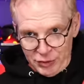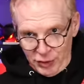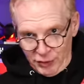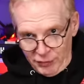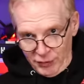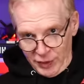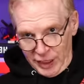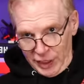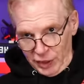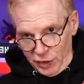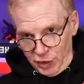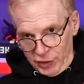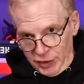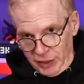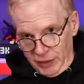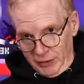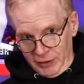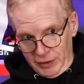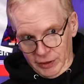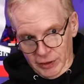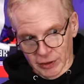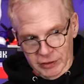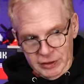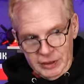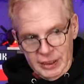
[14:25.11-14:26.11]
So if you get yourself
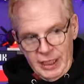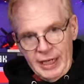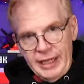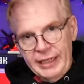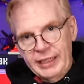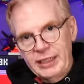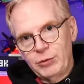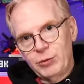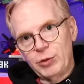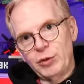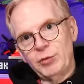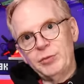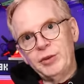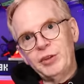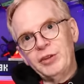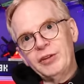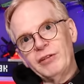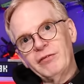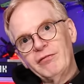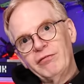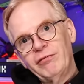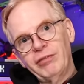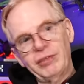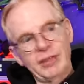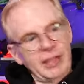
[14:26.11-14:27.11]
a little tiny whoop, you
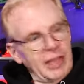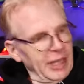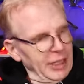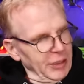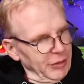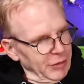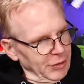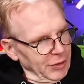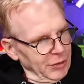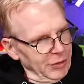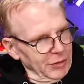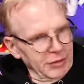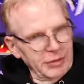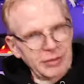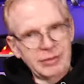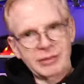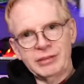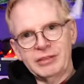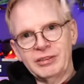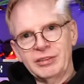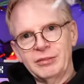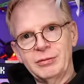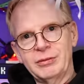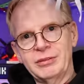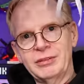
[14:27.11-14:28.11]
can fly through.
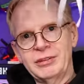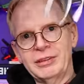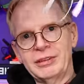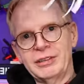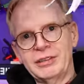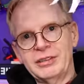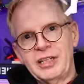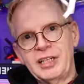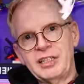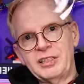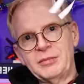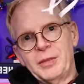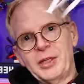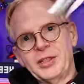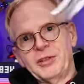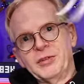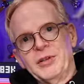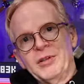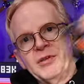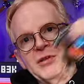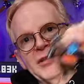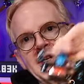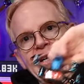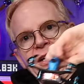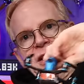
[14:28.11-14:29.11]
Here's, look at the size of my
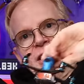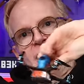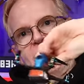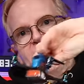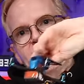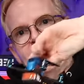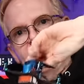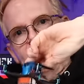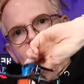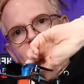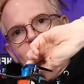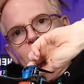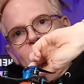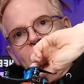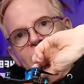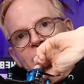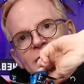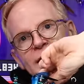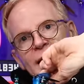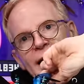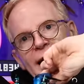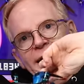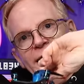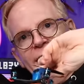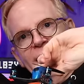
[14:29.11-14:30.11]
drone. You go
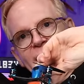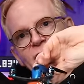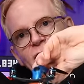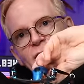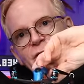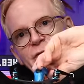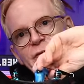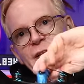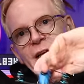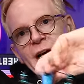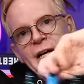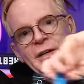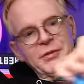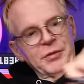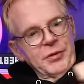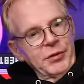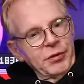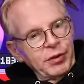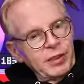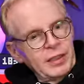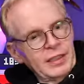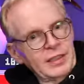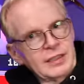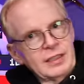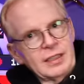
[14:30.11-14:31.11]
outside and you fly
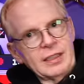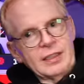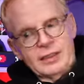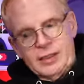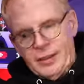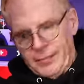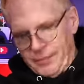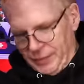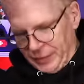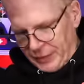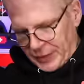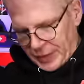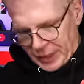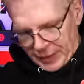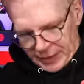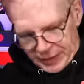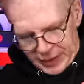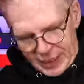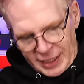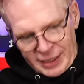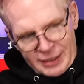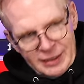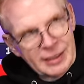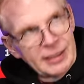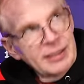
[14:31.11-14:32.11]
through these things.
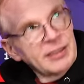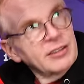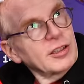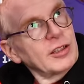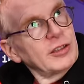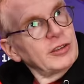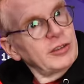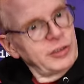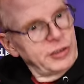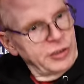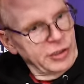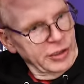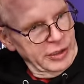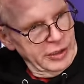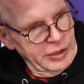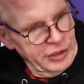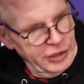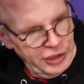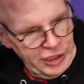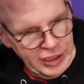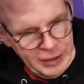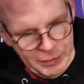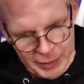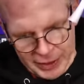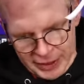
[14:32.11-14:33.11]
These things are
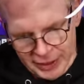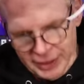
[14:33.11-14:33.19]
dirt cheap.